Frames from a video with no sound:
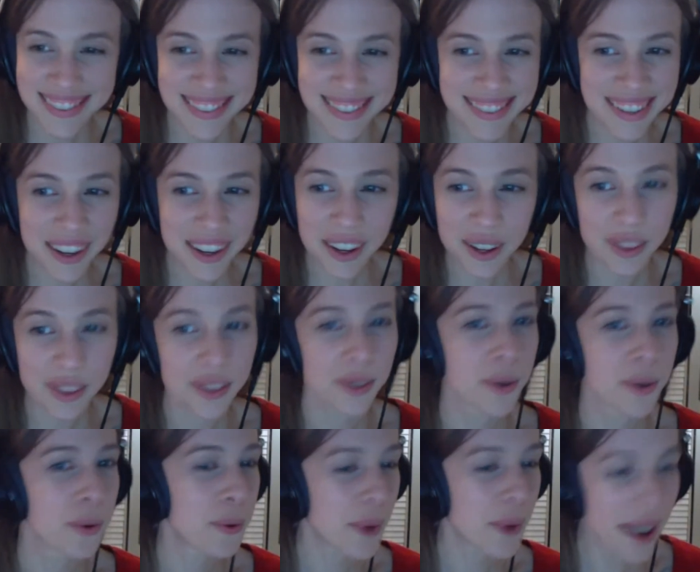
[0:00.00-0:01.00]
oh the
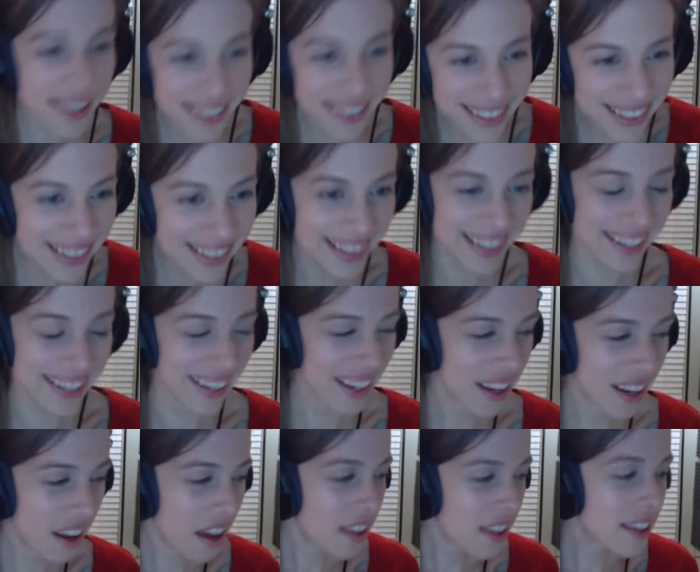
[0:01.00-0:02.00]
quality
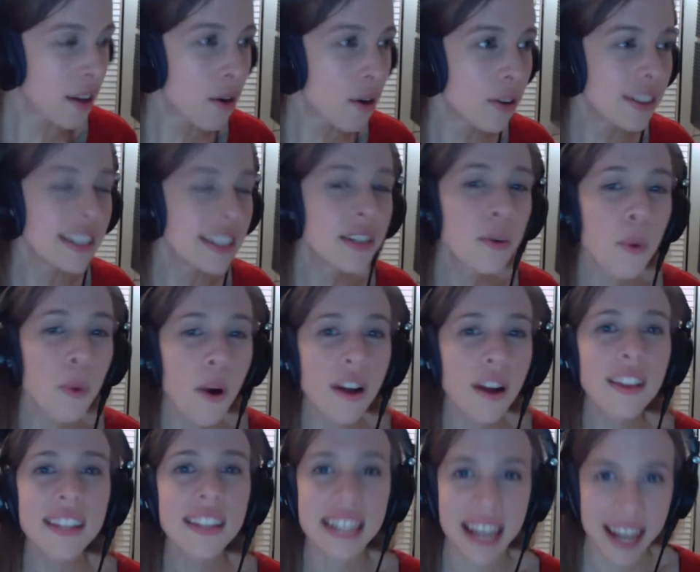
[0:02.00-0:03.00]
the only
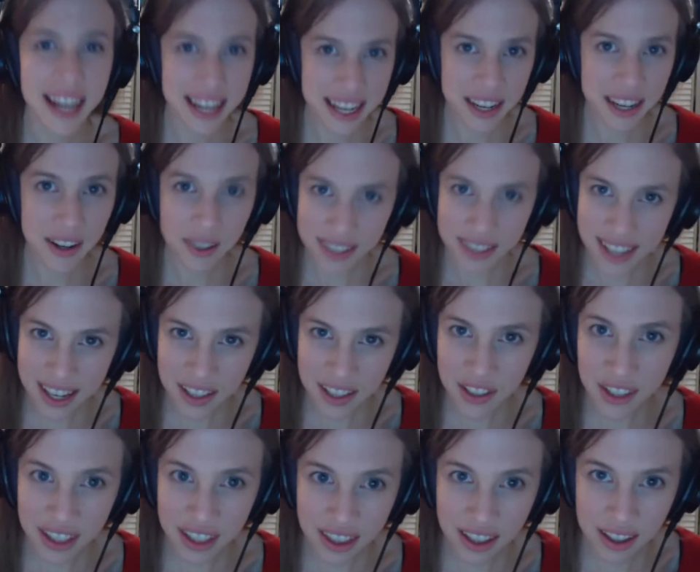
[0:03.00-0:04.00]
quality i hear is
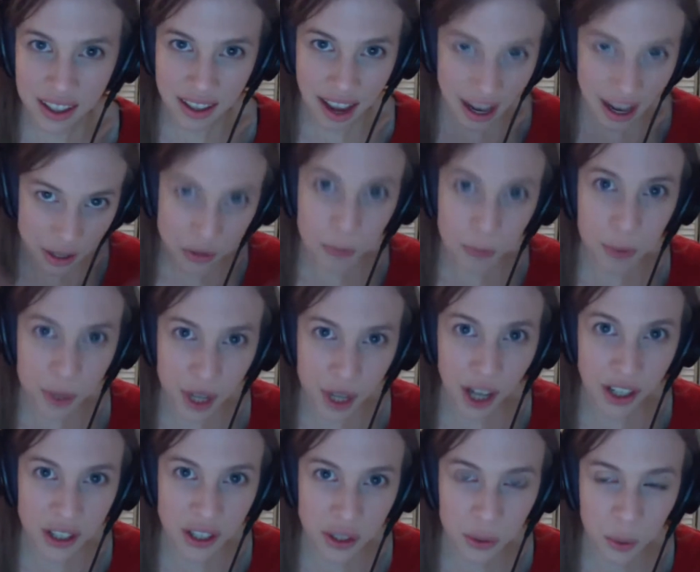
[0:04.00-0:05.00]
actually that actual
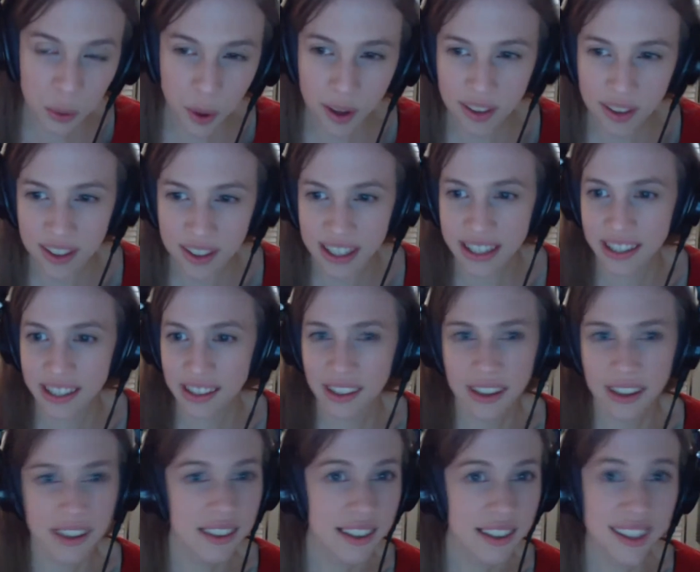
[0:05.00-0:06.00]
production quality
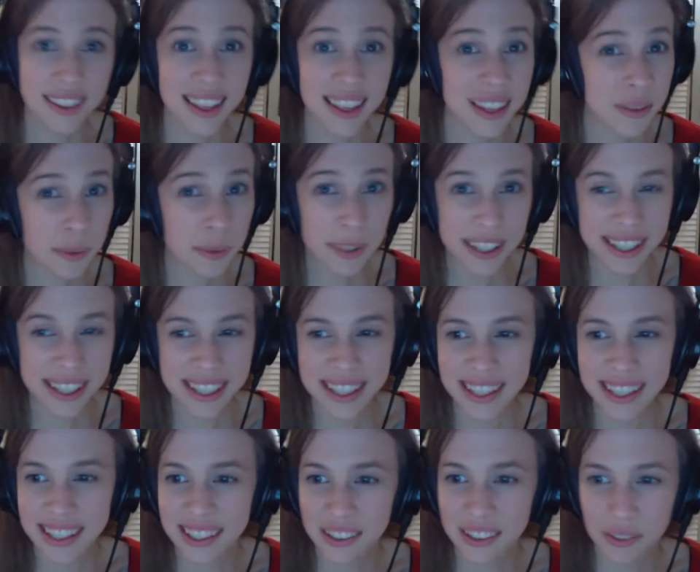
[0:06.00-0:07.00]
that that's really
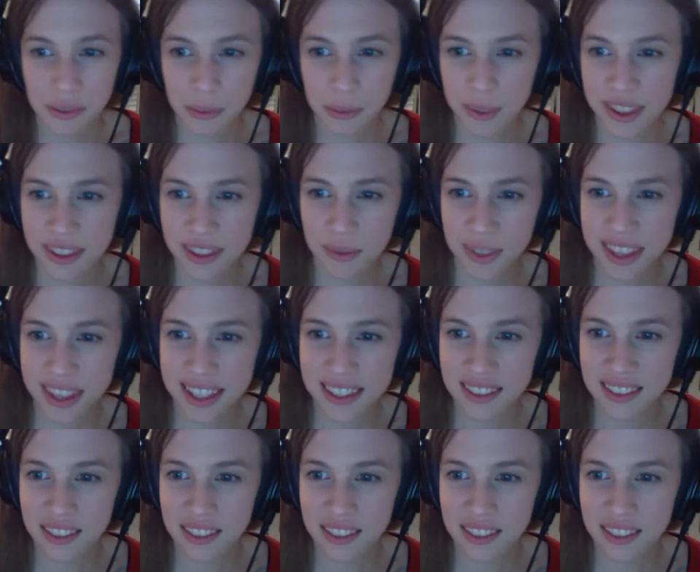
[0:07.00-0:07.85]
it with with these